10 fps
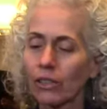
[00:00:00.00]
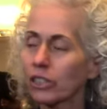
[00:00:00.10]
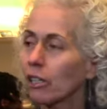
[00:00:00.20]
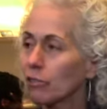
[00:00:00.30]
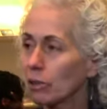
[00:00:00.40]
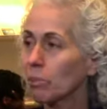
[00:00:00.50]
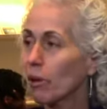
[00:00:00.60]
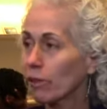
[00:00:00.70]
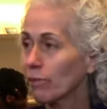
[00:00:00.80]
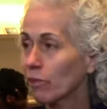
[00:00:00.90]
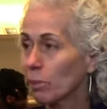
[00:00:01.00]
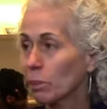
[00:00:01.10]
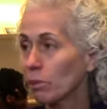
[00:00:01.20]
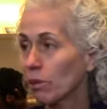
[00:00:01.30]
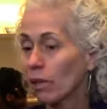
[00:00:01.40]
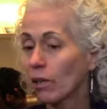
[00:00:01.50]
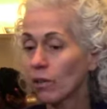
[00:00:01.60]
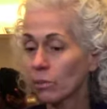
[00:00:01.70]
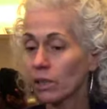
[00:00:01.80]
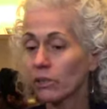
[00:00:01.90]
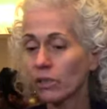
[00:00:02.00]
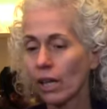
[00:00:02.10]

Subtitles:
sheltering program for people who are homeless.